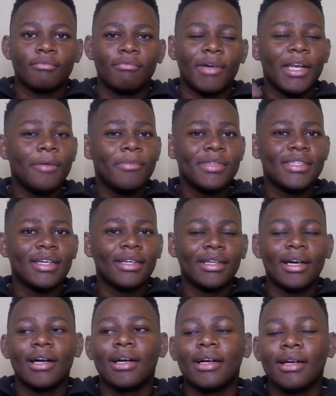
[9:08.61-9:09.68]
My name is Ian
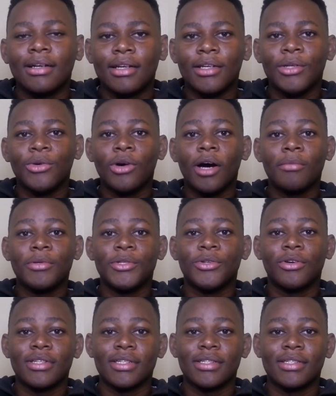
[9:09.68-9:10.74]
Duncan. I do app
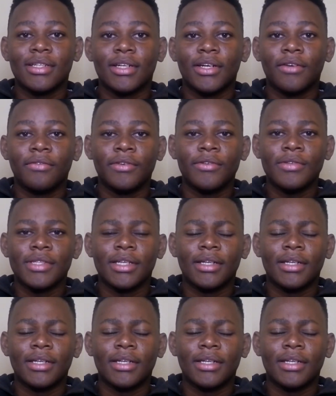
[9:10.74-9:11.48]
stories and tech reviews,